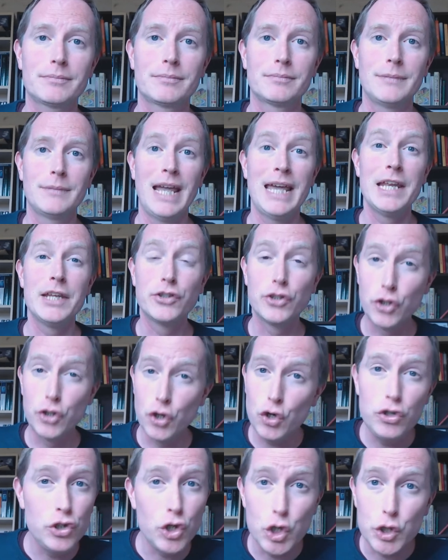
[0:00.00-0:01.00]
It is
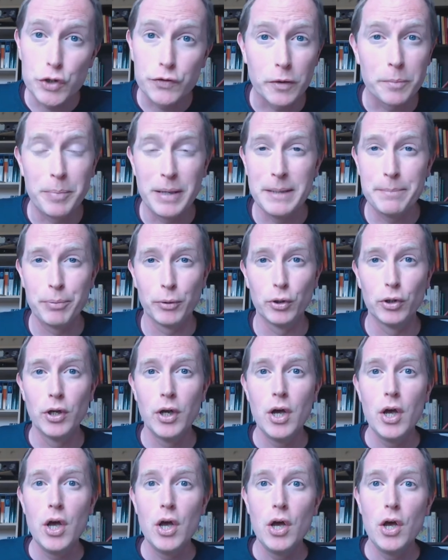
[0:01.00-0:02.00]
good news for people
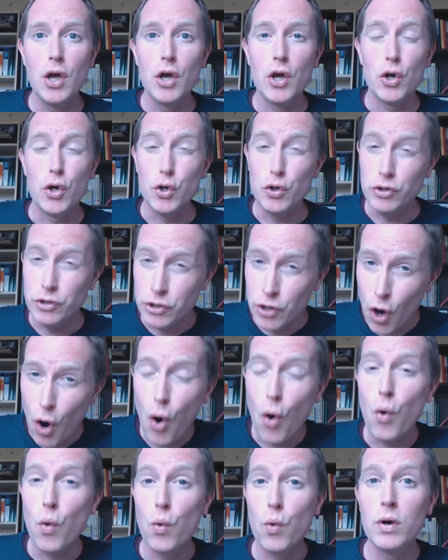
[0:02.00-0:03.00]
who
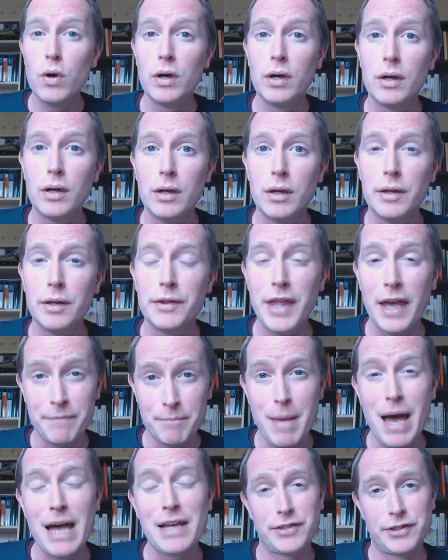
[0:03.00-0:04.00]
know they've
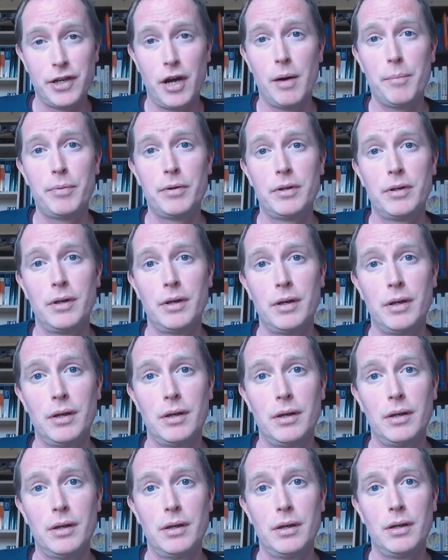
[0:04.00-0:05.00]
messed up.
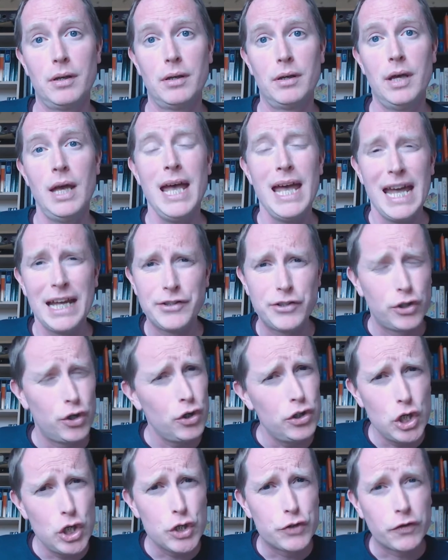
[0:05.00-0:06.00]
It's good
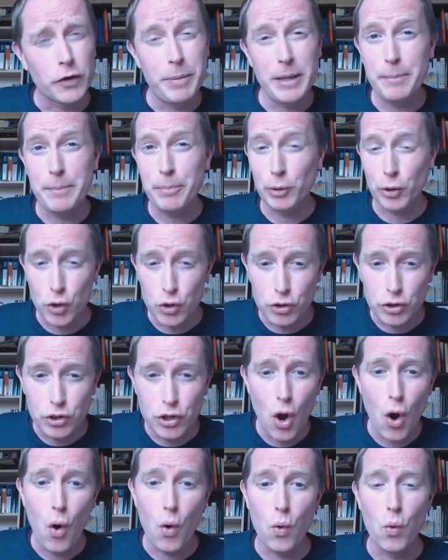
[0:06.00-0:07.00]
news for people who
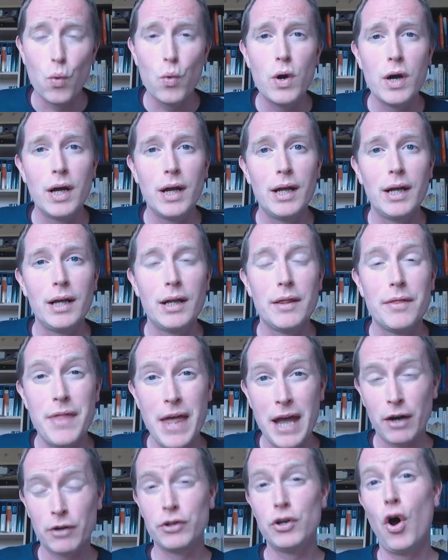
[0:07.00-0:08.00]
know
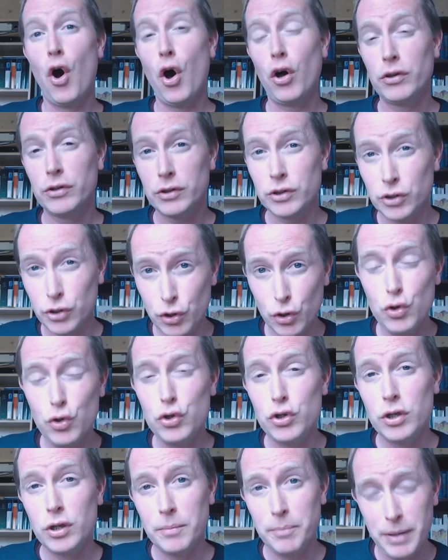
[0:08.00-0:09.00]
they're not
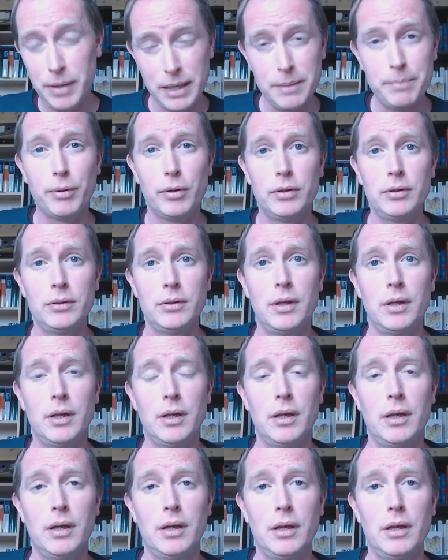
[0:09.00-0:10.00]
good people.
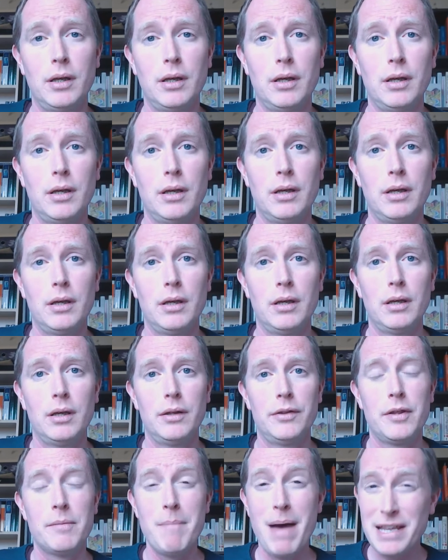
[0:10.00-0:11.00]

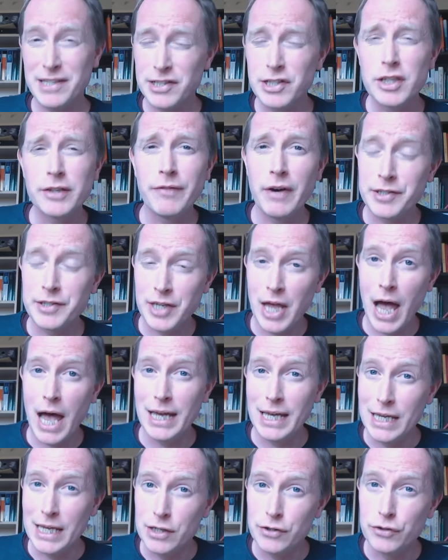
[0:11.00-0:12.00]
The message of Isaiah
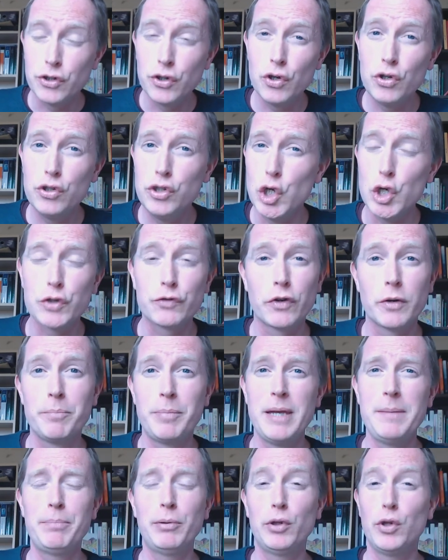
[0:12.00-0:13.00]
is good news for
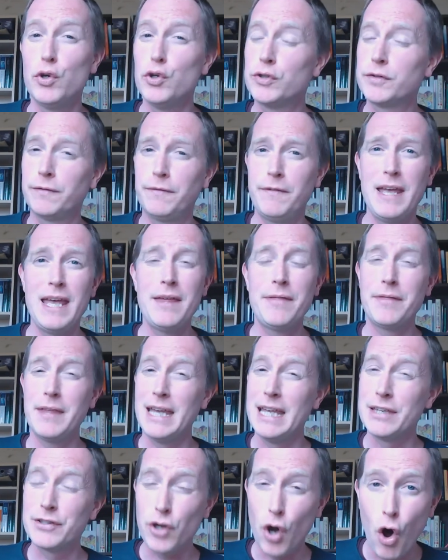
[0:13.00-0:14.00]
people whose faith
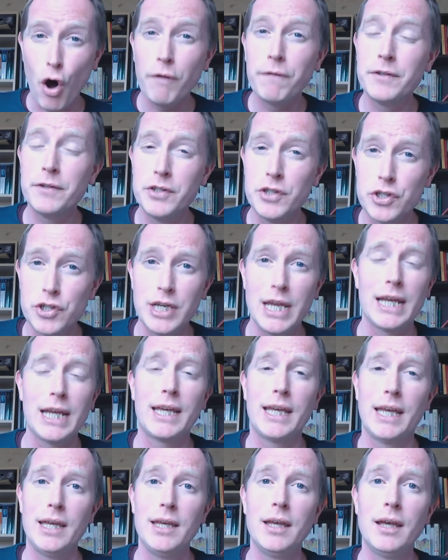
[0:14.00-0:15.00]
is often
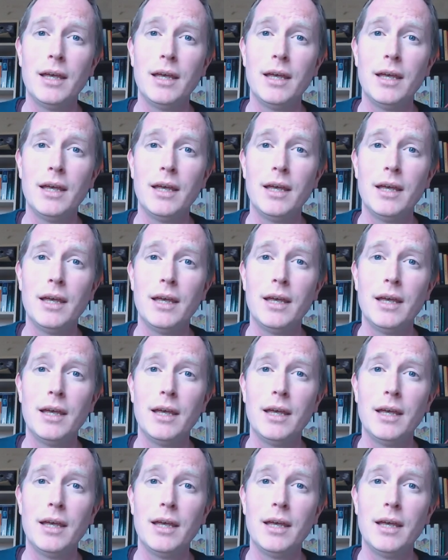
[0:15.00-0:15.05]
shaky.